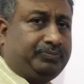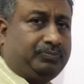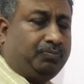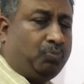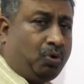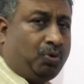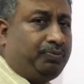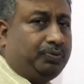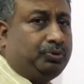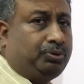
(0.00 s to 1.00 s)

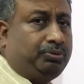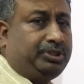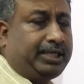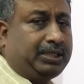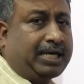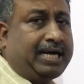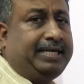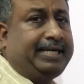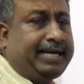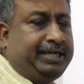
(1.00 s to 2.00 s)
move through their
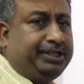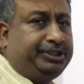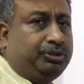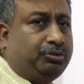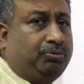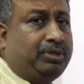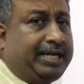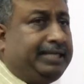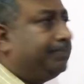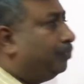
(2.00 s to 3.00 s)
kinetic energy through
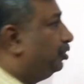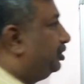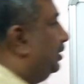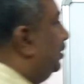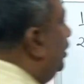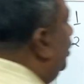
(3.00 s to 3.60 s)
random motion.